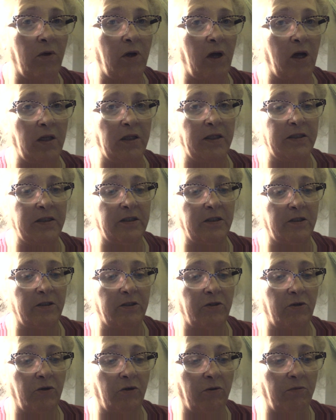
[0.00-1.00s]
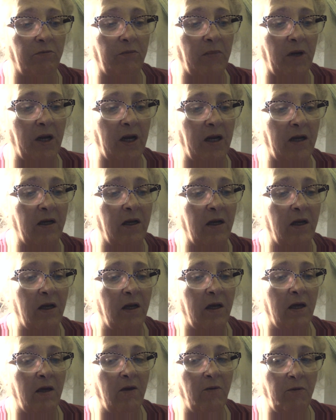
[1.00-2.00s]
listens to them, and
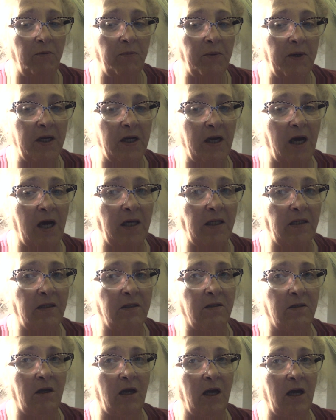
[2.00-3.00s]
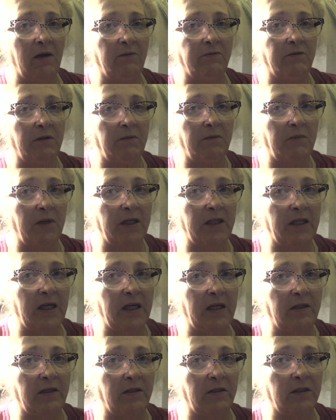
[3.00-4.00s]
it would be nice to have something like
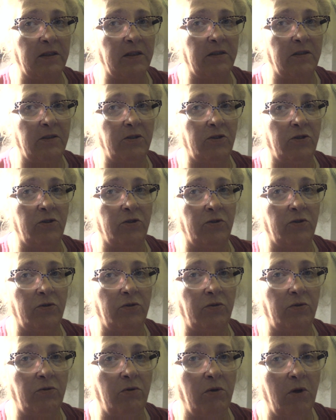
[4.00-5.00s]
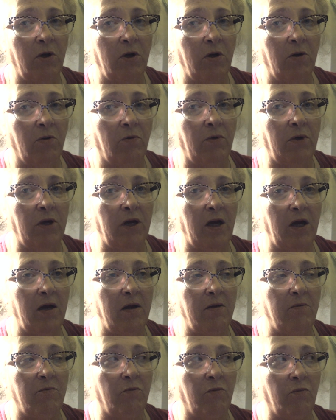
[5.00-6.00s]
that to listen to when
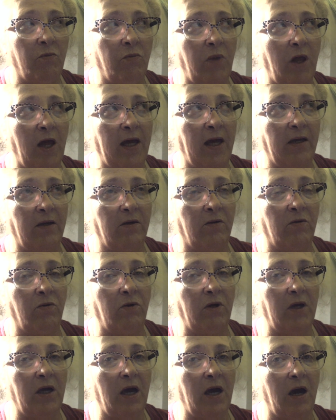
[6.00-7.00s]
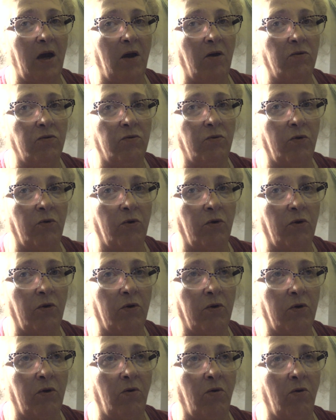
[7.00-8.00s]
I'm, like, doing
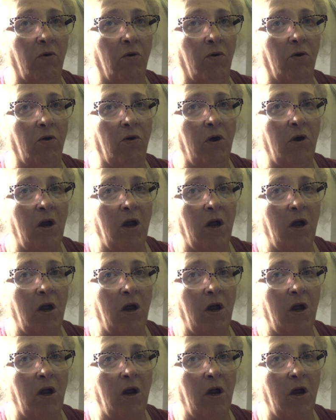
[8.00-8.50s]
housework or